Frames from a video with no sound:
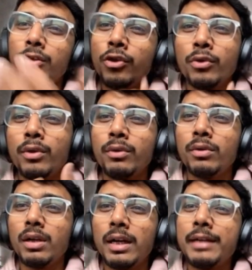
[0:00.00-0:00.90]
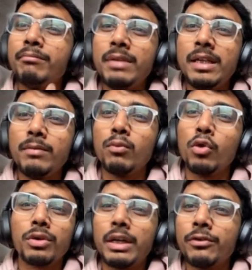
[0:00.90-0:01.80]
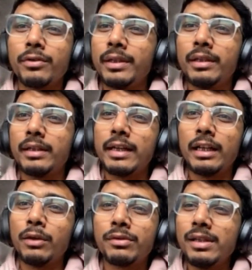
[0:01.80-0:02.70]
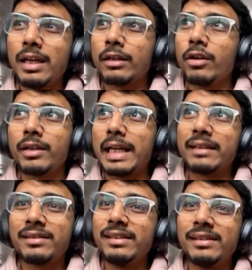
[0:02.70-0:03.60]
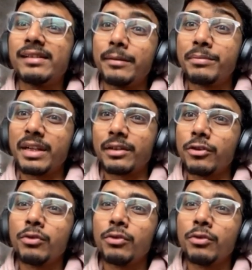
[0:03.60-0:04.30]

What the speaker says: you and me both enrolled in the Dalhousie, I got STC subject.